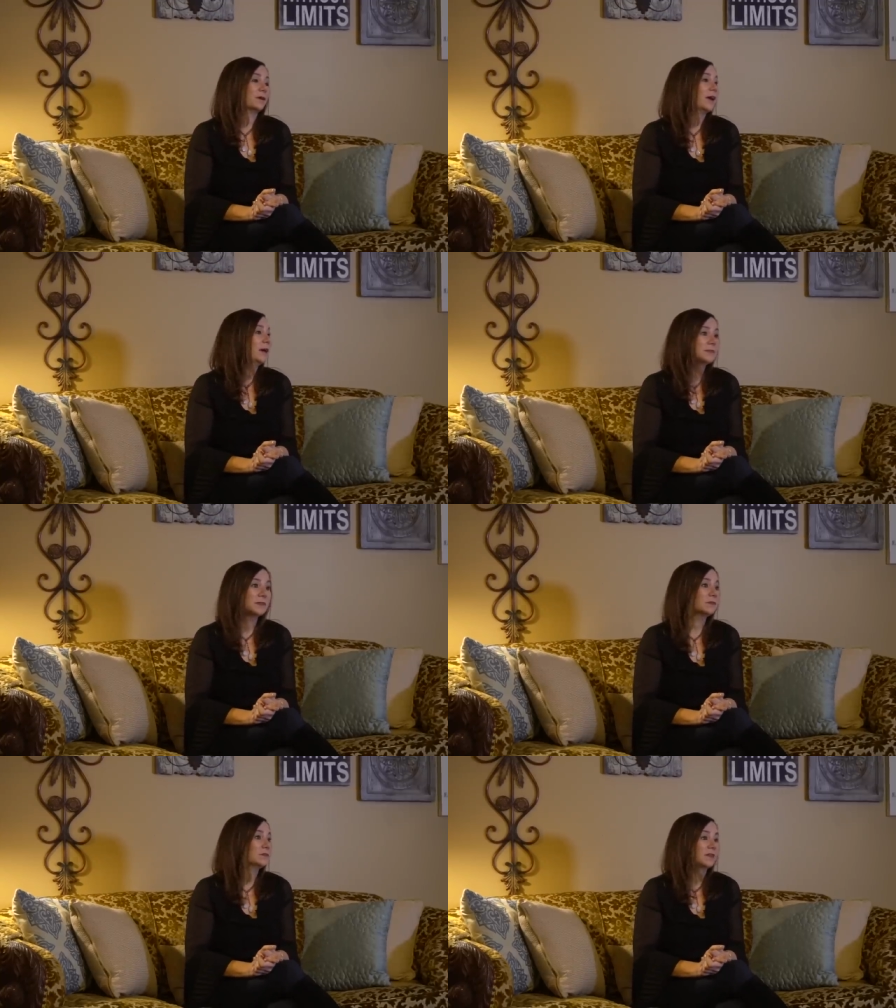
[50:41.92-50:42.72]

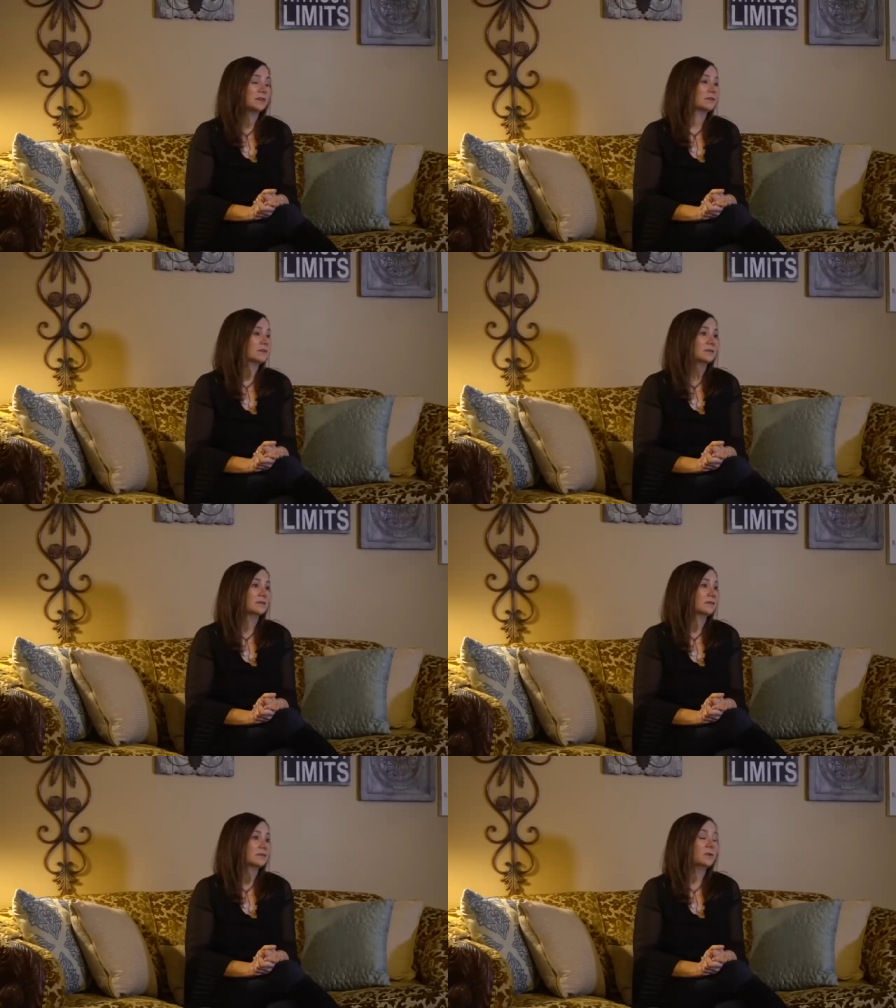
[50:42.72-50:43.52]
Absolutely.
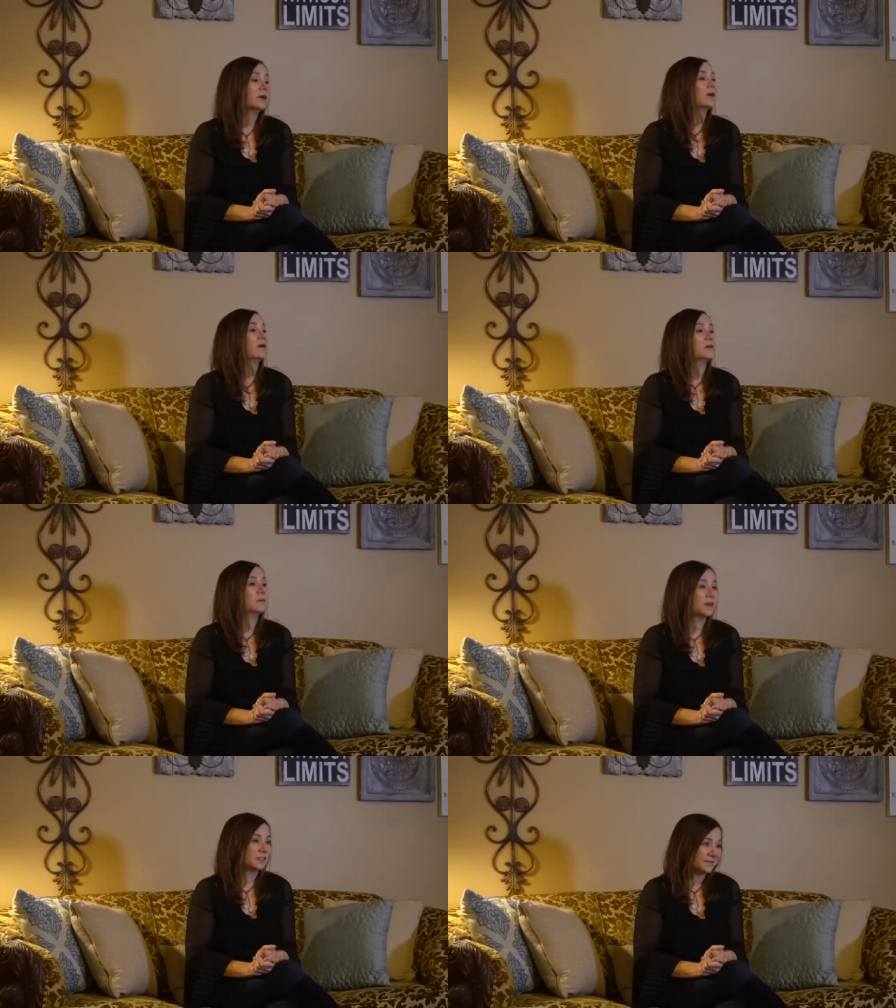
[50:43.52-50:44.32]
We are all
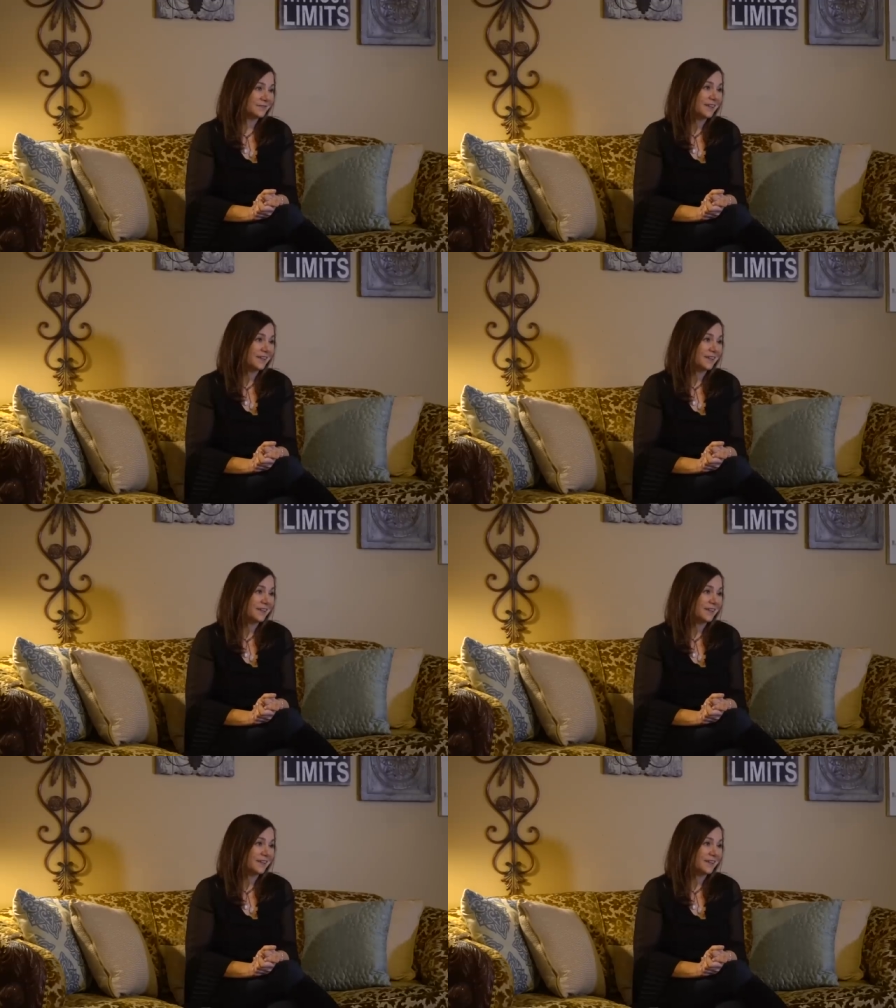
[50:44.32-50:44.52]
one.